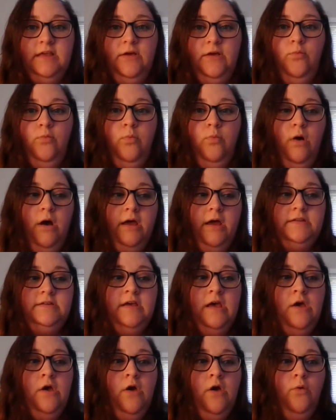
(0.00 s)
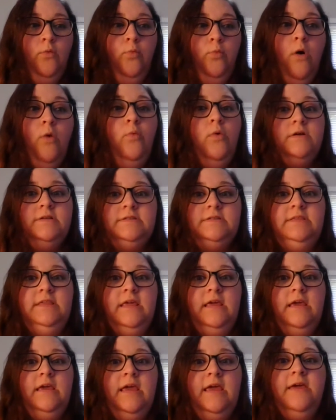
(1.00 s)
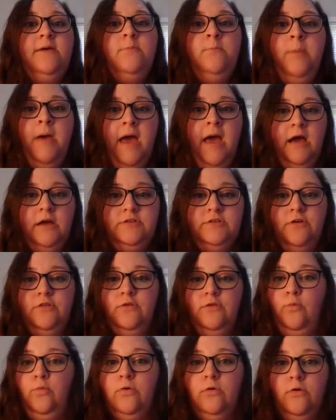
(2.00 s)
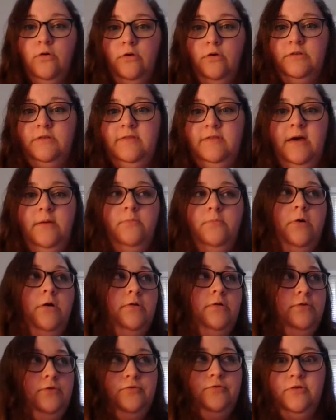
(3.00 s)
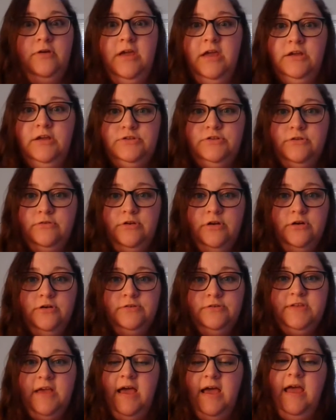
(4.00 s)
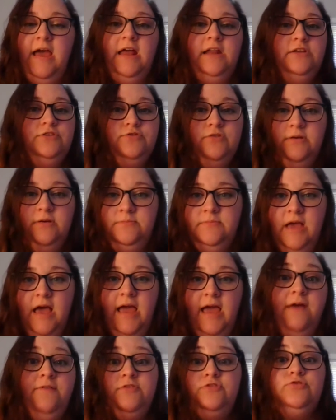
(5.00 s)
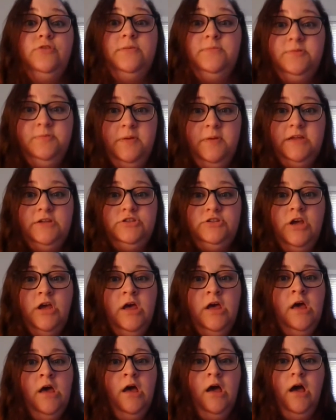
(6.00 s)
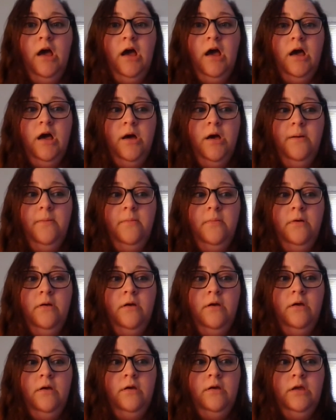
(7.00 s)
Like what was the impact on the world that Martin Luther King Jr.'s I Have a Dream speech, what